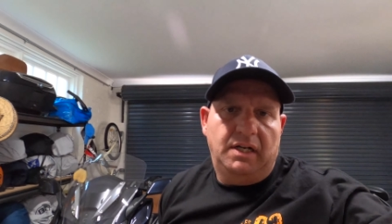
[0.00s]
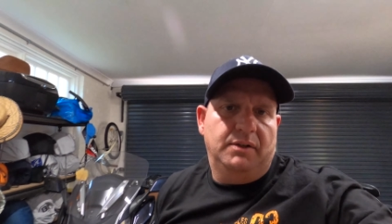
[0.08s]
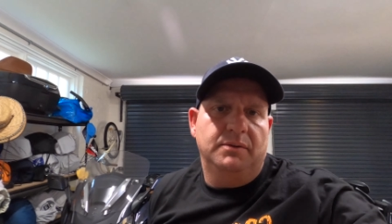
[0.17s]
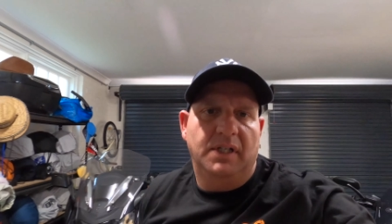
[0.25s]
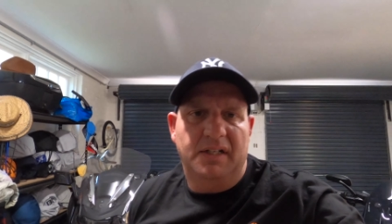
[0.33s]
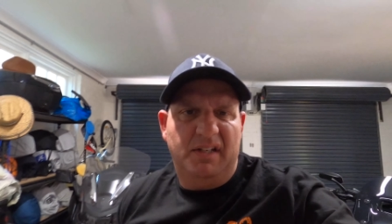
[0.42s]
you
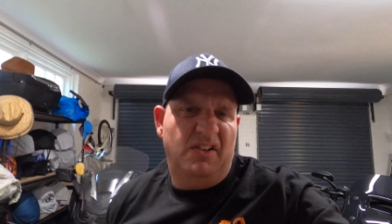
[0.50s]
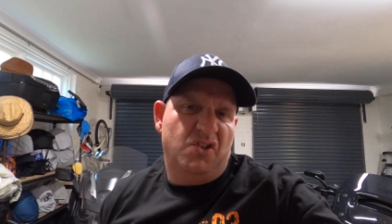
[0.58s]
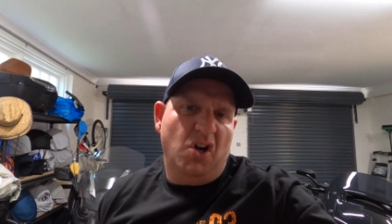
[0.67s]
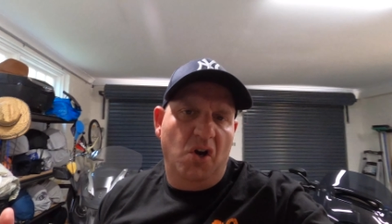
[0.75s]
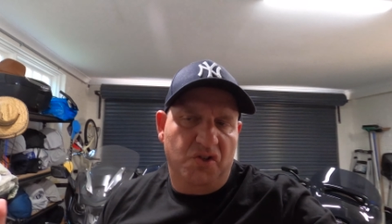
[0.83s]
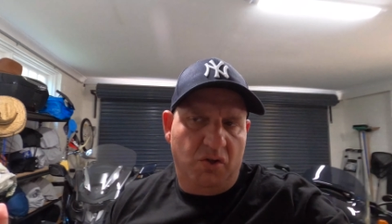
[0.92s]
know, it, it,
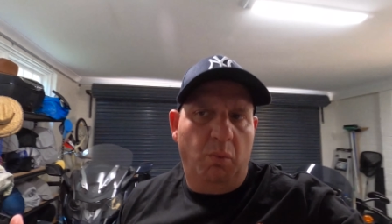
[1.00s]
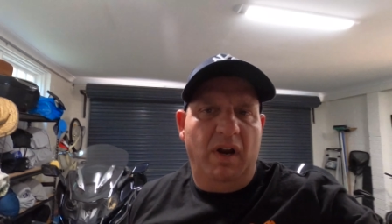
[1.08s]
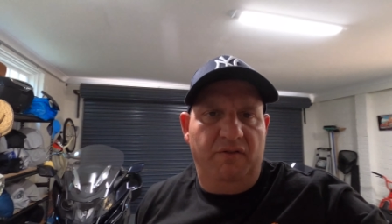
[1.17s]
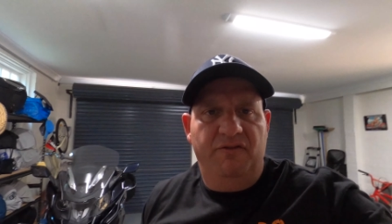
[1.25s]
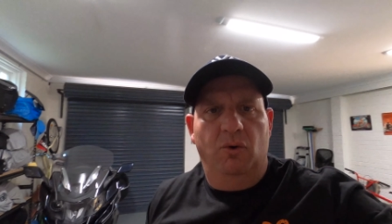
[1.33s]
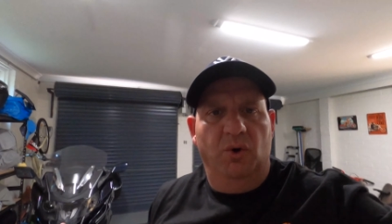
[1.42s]
shows the
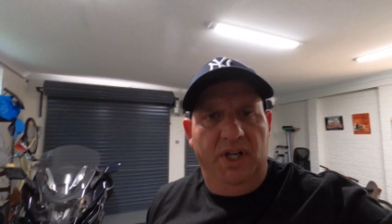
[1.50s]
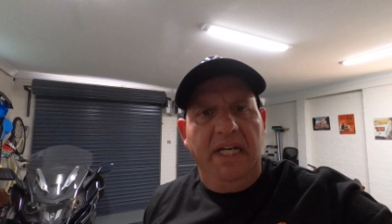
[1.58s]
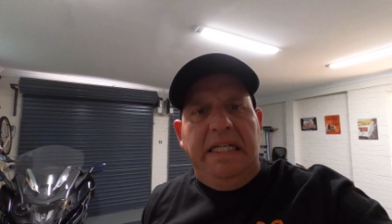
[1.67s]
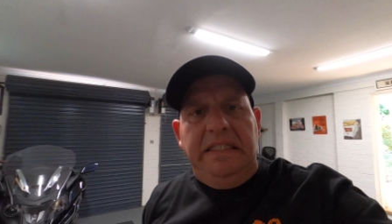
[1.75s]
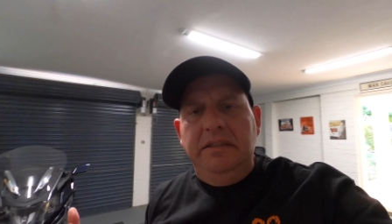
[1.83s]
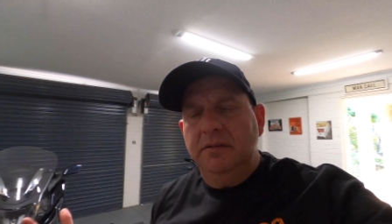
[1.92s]

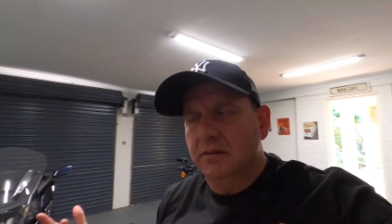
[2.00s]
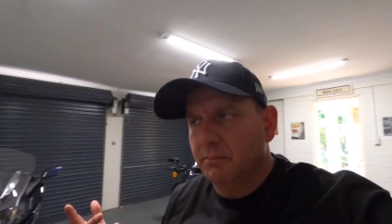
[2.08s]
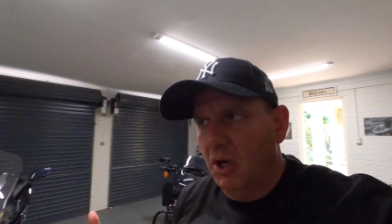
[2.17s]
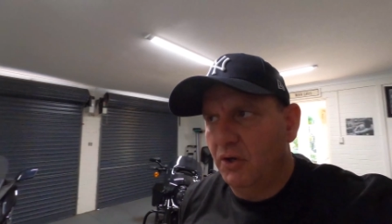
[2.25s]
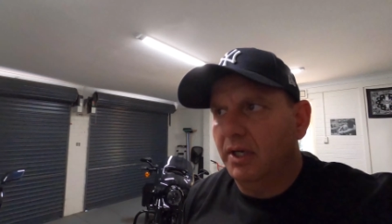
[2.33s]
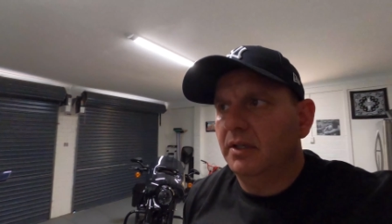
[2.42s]
114
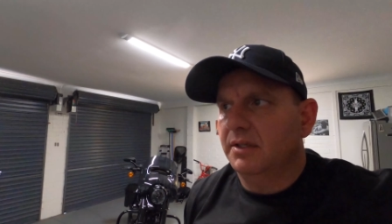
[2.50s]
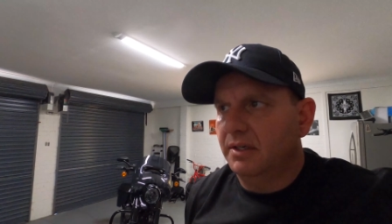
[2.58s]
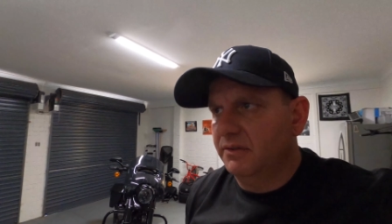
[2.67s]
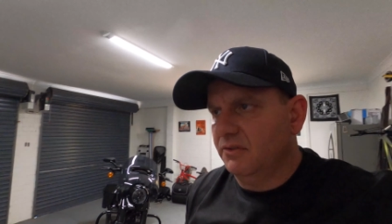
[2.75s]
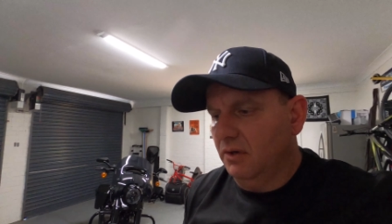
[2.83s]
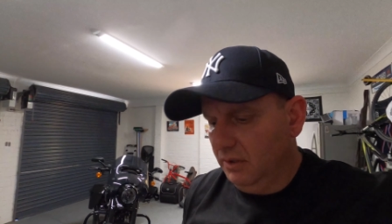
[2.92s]
motor
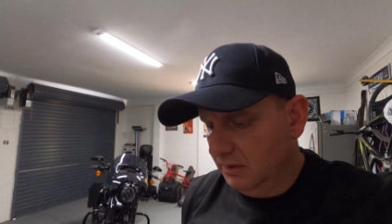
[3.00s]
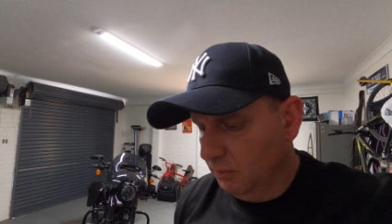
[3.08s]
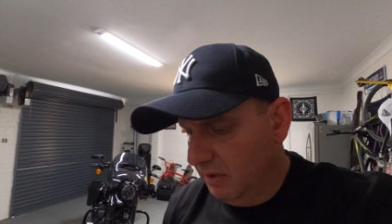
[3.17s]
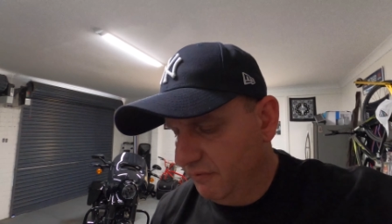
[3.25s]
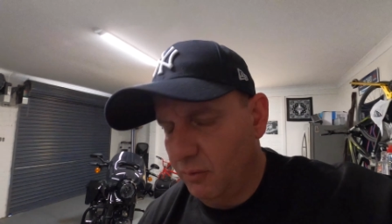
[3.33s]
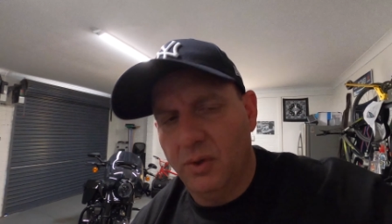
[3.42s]
that it's got,
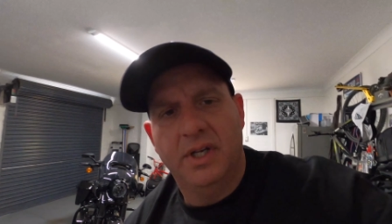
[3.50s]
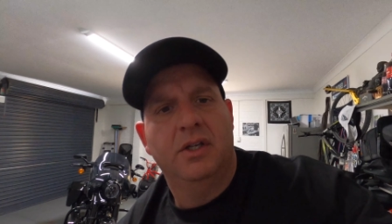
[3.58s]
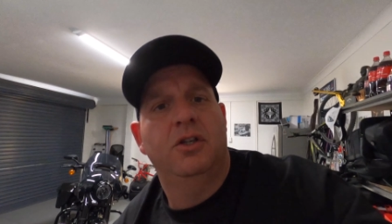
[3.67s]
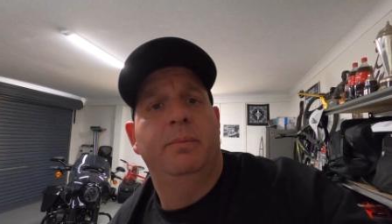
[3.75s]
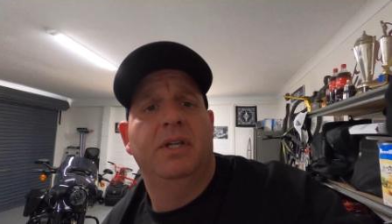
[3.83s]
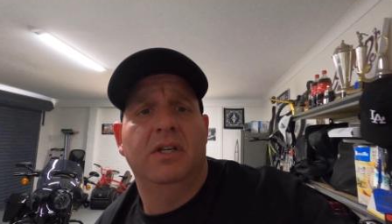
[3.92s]
the
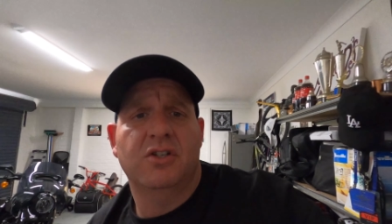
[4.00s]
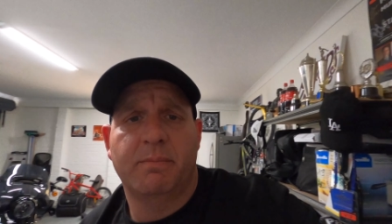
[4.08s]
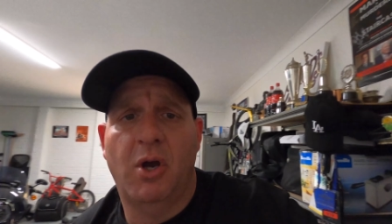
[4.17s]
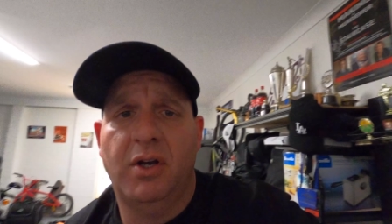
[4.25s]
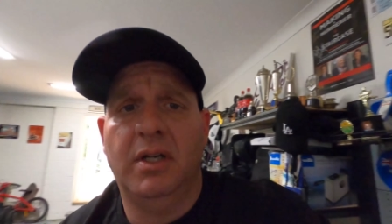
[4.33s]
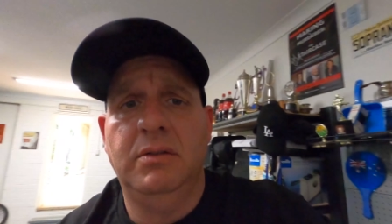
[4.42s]
114 cubic
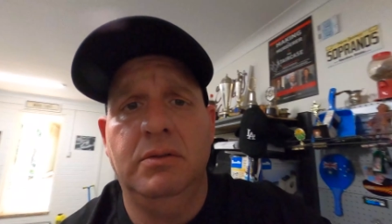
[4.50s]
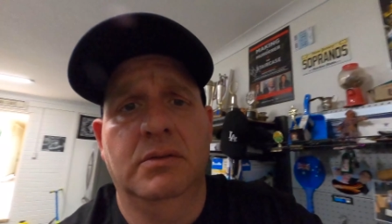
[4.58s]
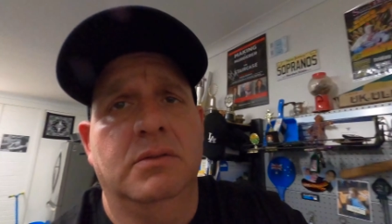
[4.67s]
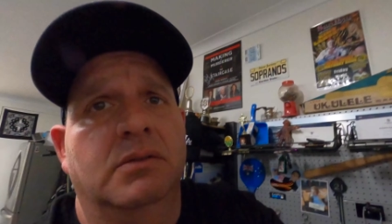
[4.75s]
inch motor.